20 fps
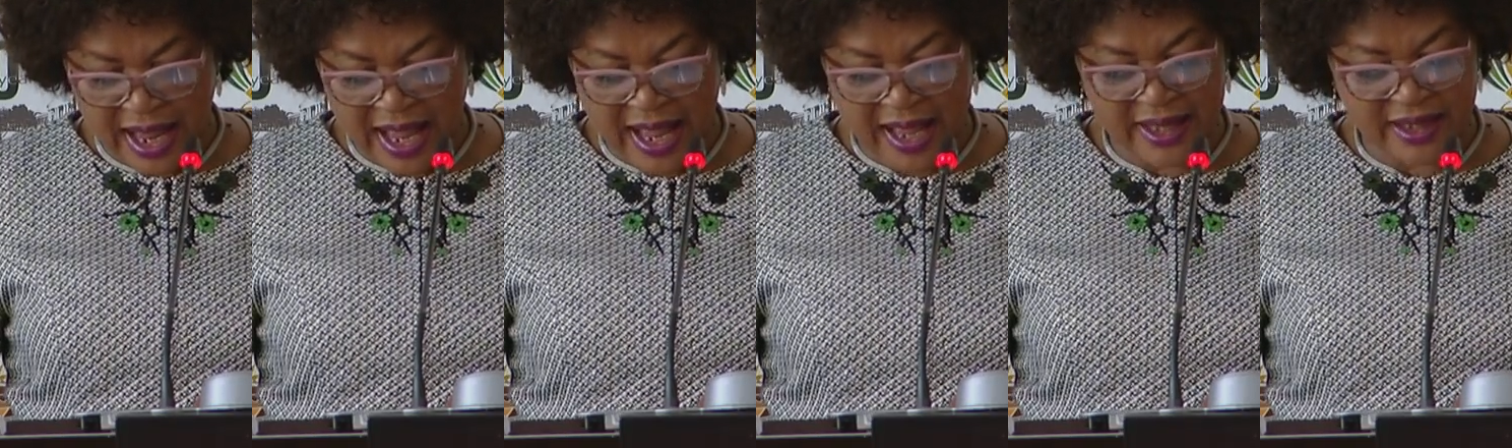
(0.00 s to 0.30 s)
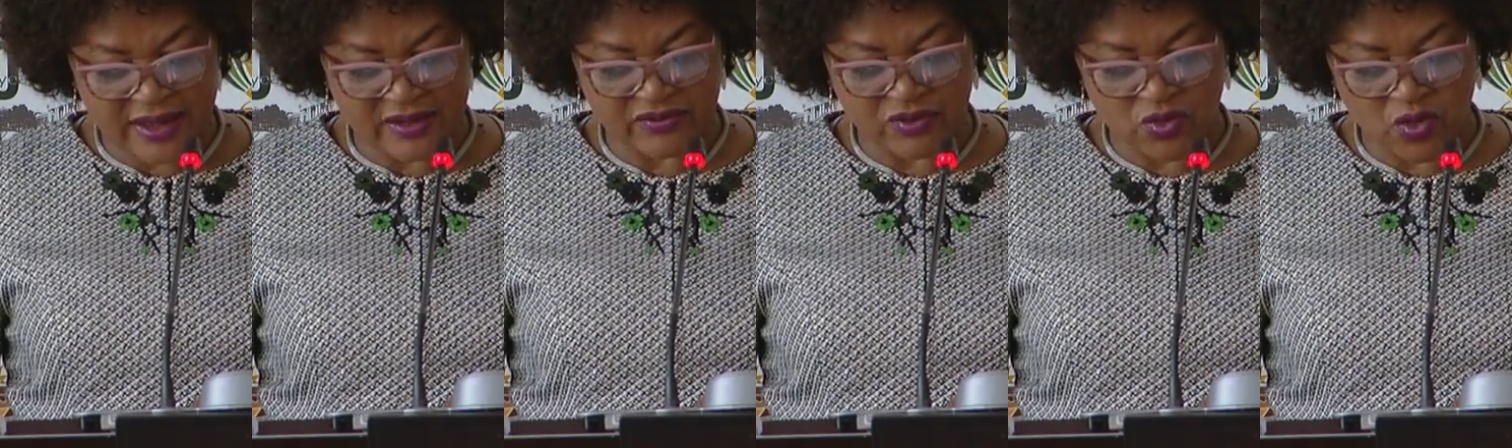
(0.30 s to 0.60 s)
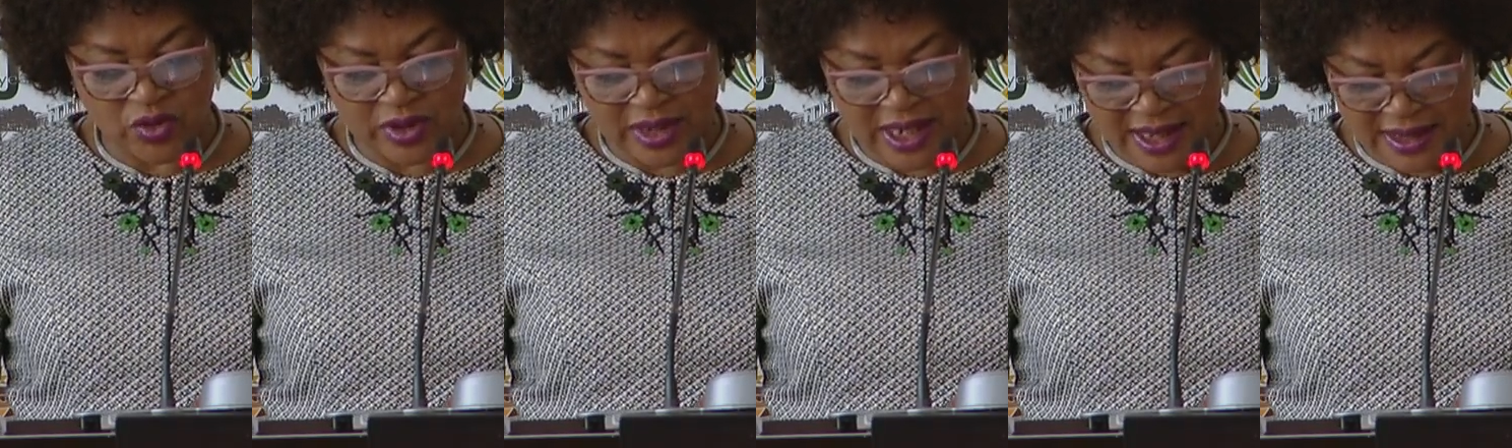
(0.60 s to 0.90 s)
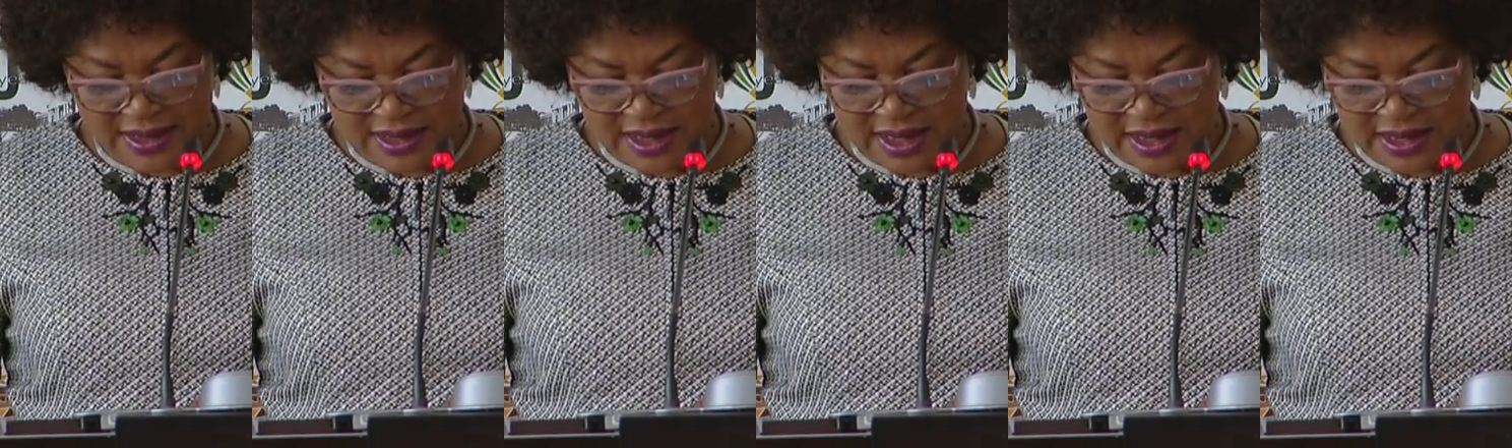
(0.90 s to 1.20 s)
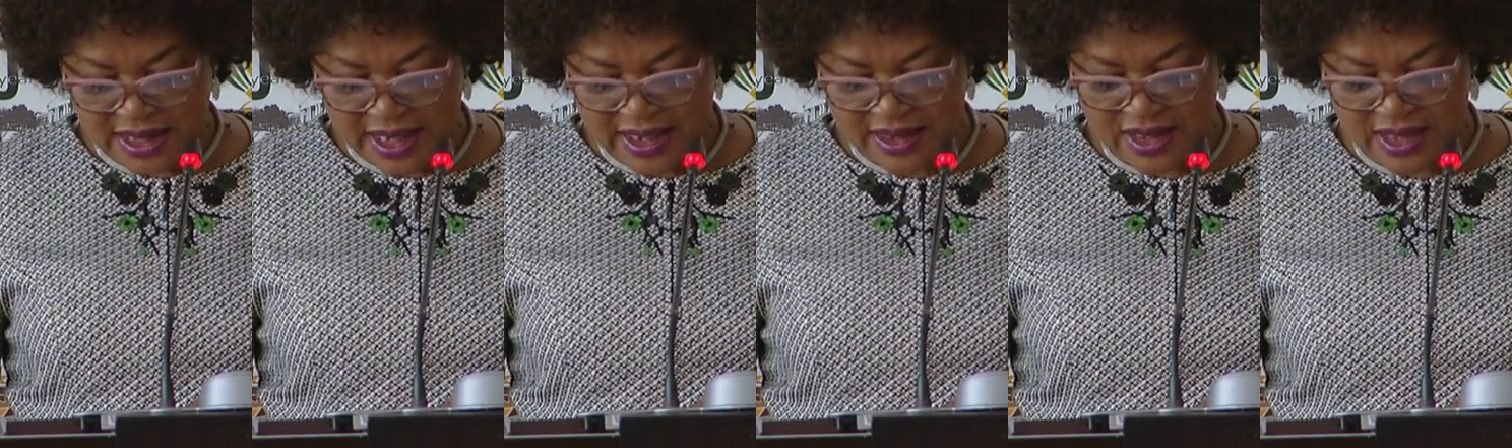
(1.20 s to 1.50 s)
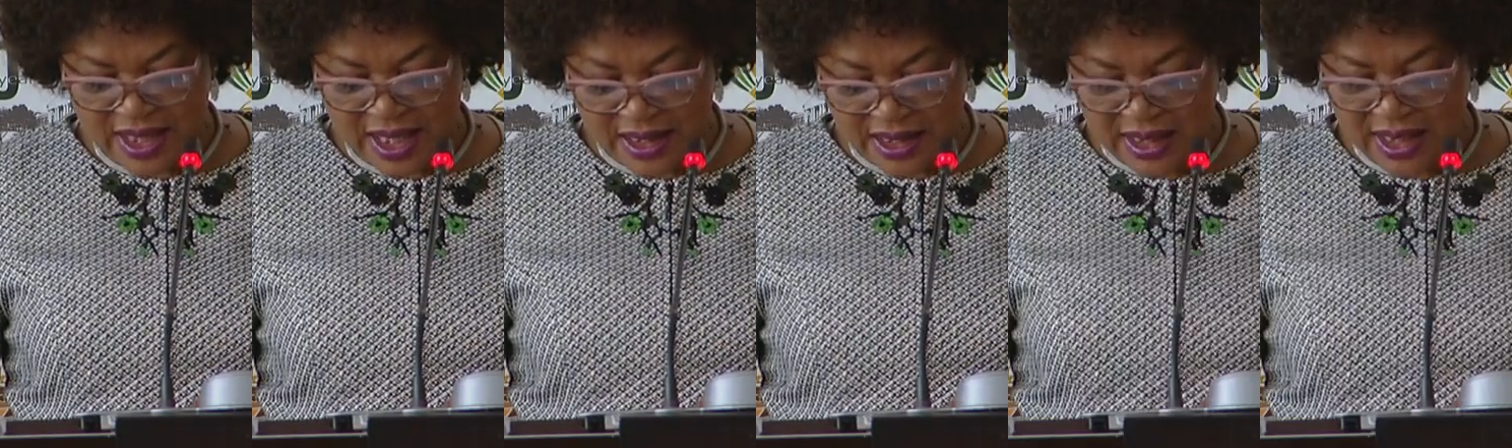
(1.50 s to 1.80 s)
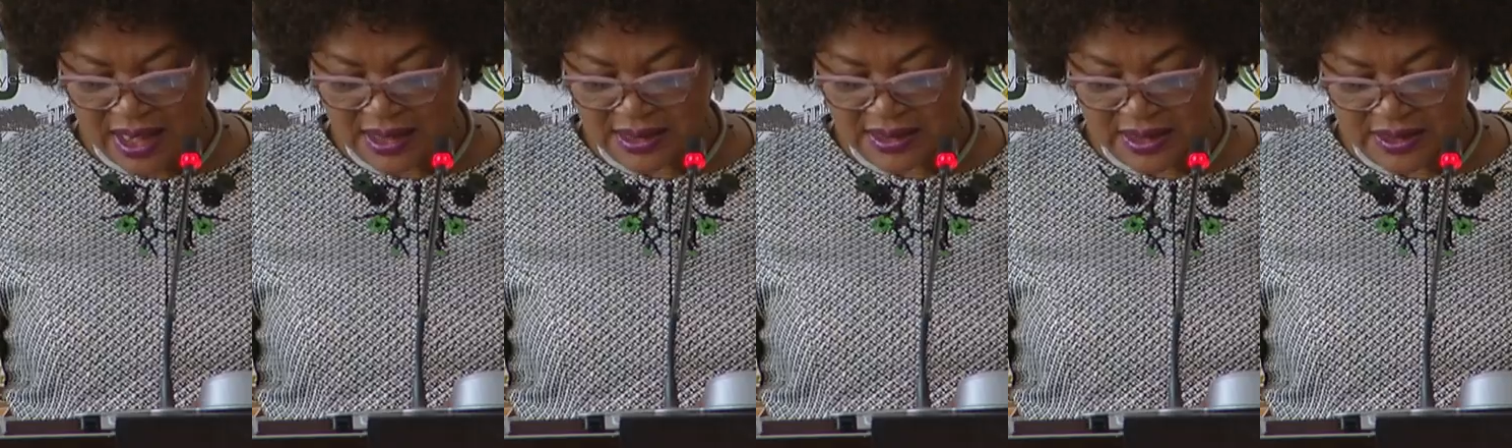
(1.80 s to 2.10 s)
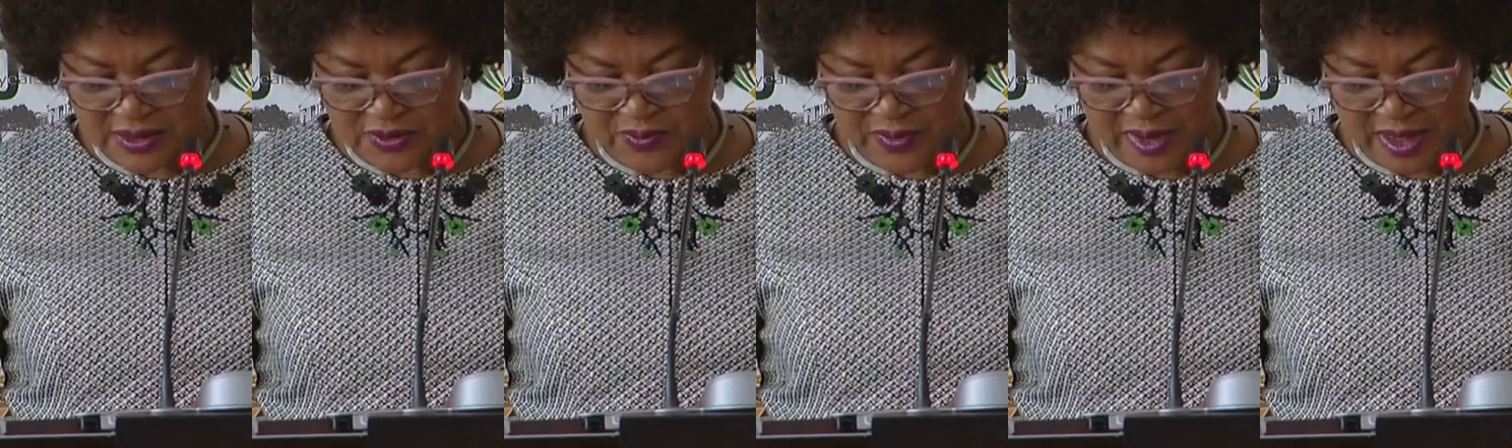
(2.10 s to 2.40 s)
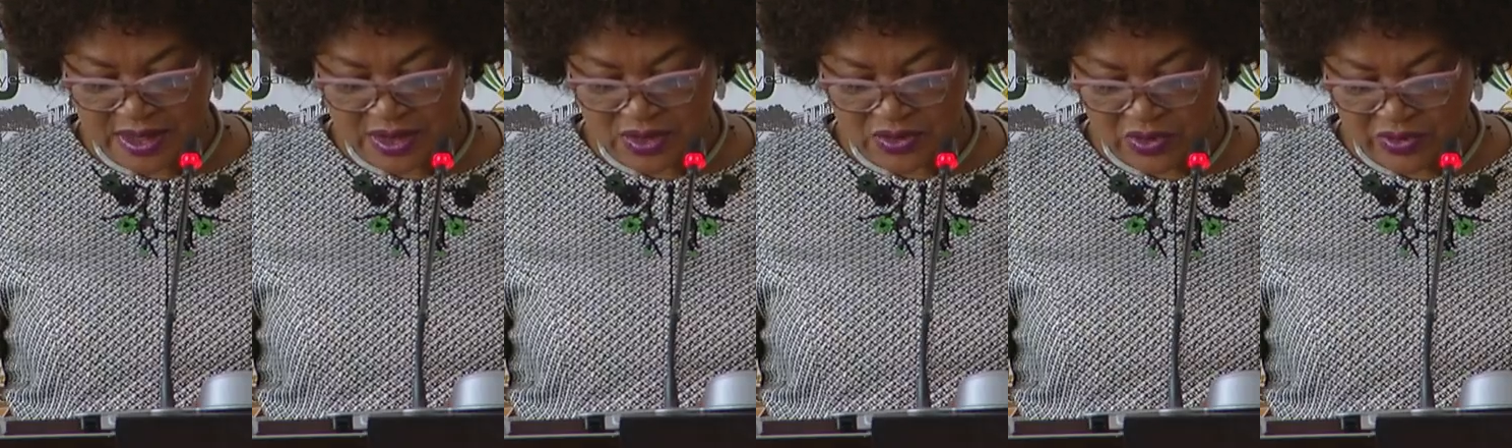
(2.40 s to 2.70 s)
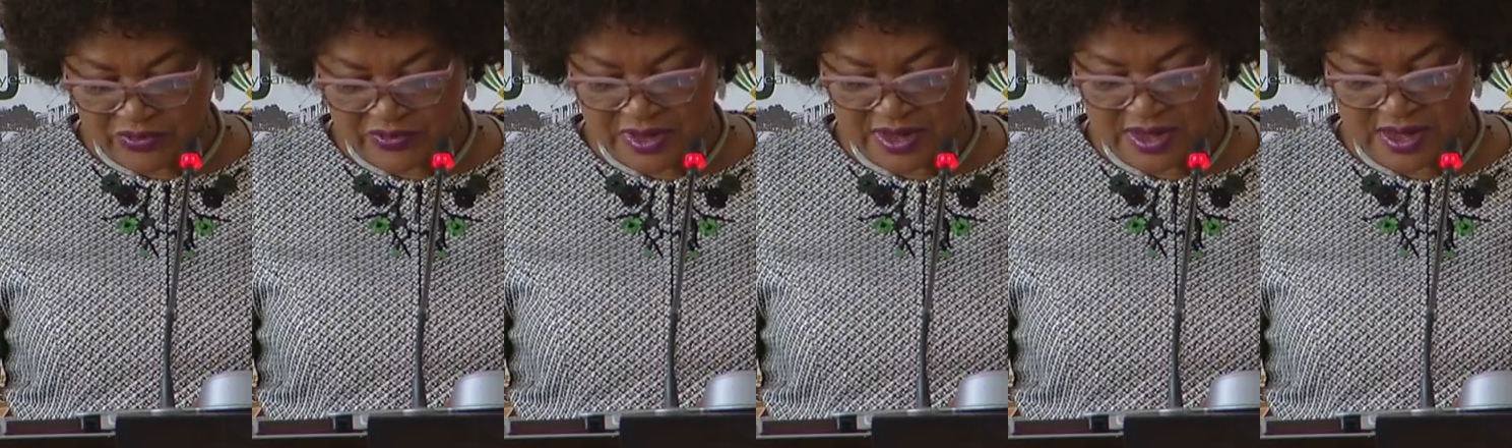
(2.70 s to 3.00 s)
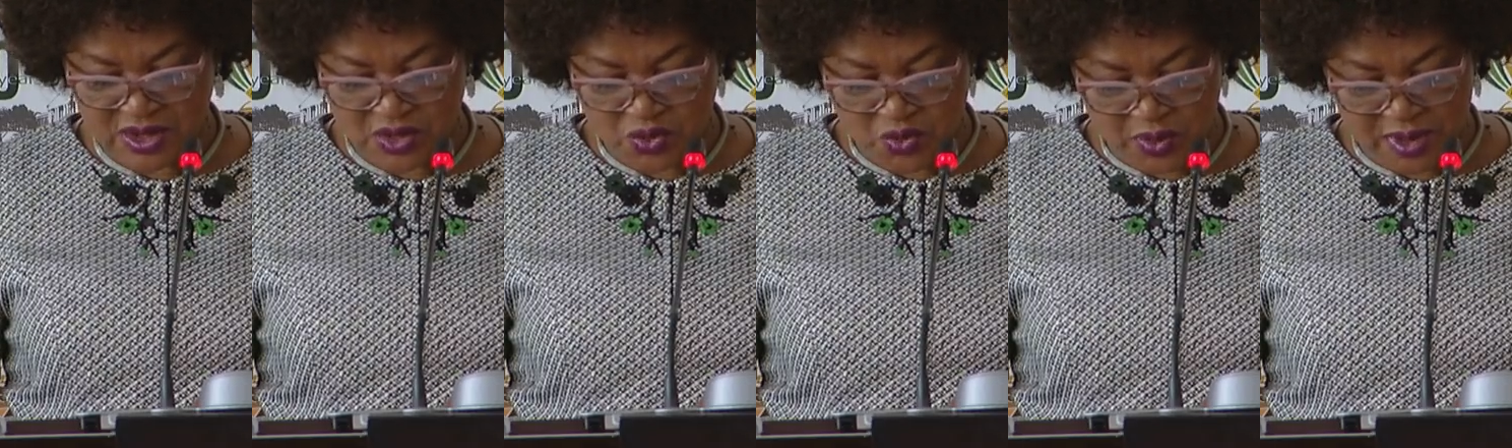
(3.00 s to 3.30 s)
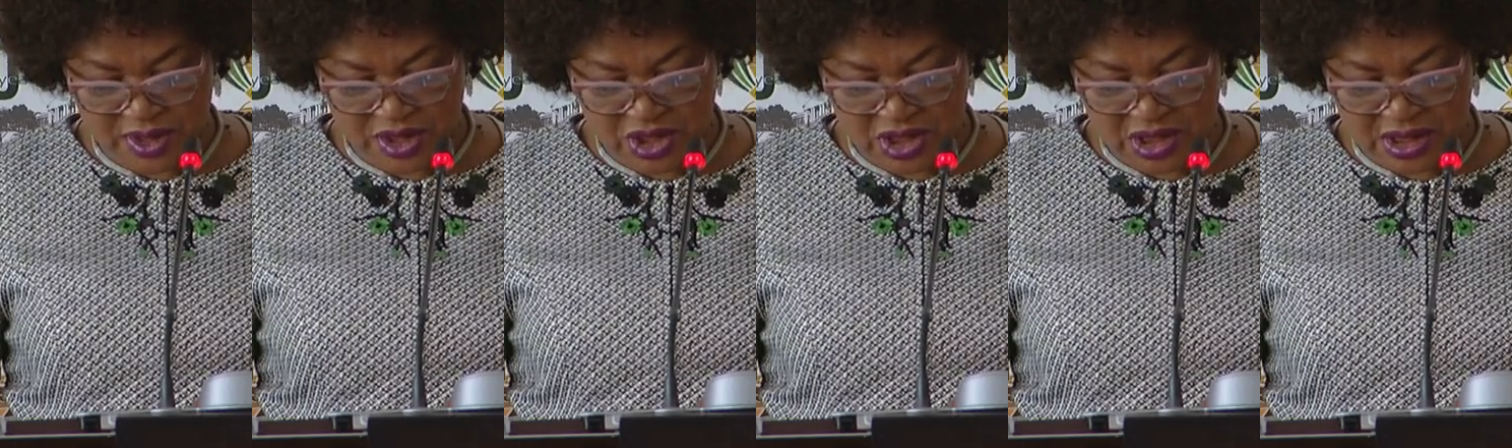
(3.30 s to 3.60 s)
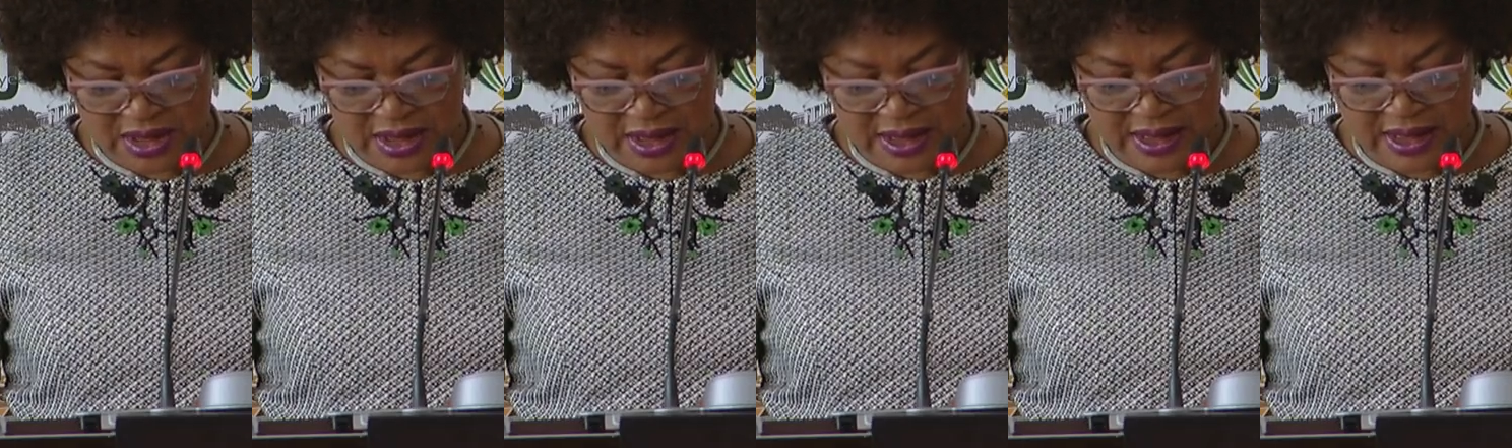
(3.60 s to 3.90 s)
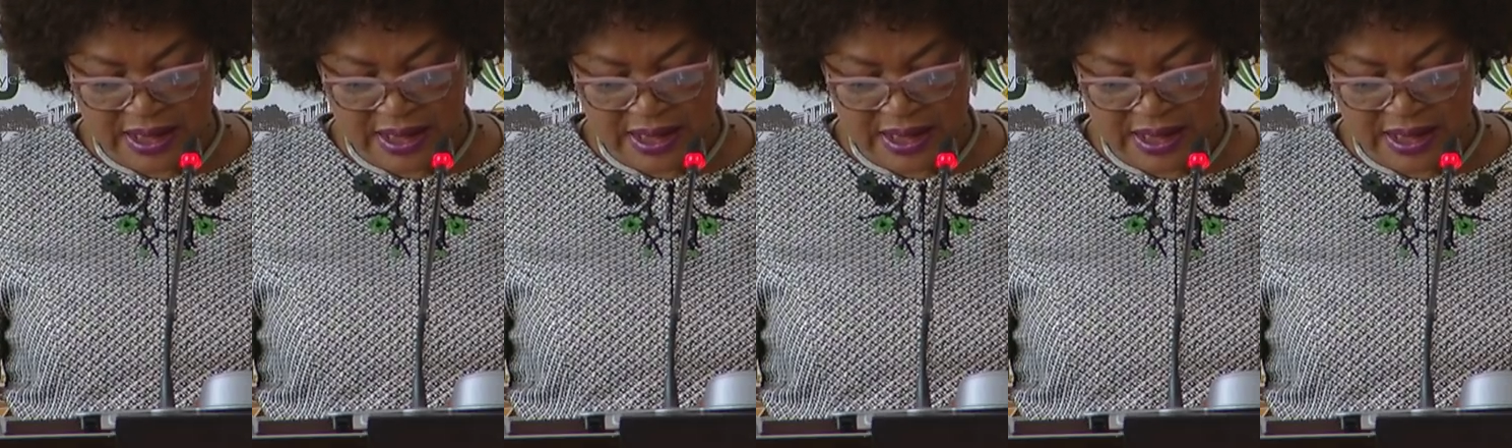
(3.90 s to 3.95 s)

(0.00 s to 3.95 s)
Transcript: I have conducted a thorough assessment of the situation